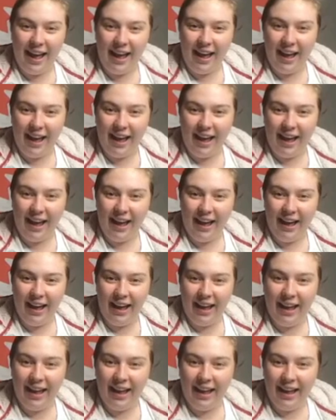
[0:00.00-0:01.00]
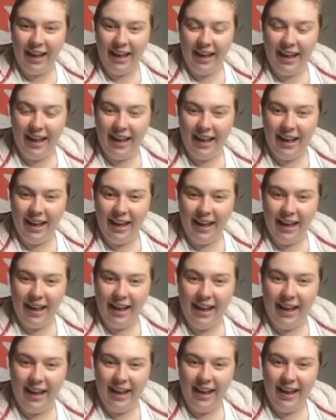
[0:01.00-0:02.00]

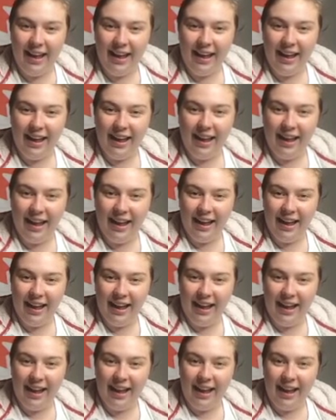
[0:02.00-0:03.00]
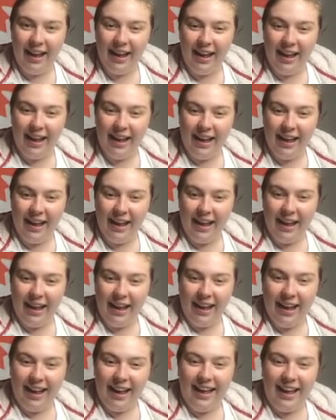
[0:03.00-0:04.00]

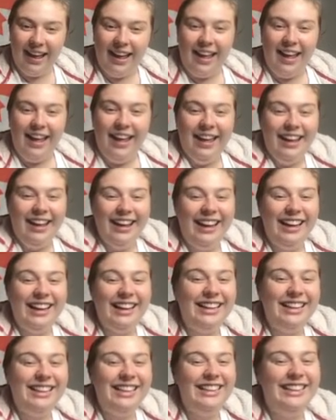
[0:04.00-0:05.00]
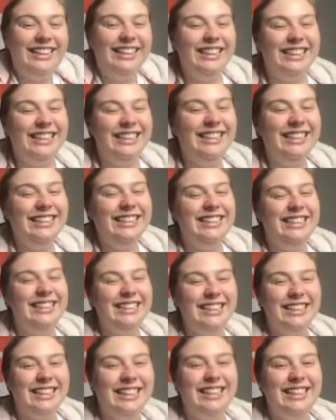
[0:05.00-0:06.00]

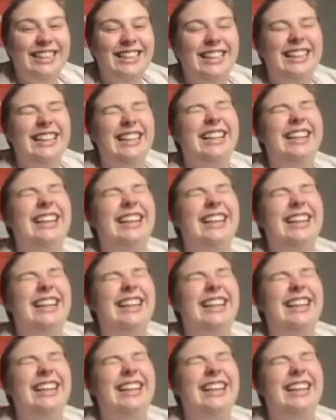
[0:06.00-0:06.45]
This person isn't speaking.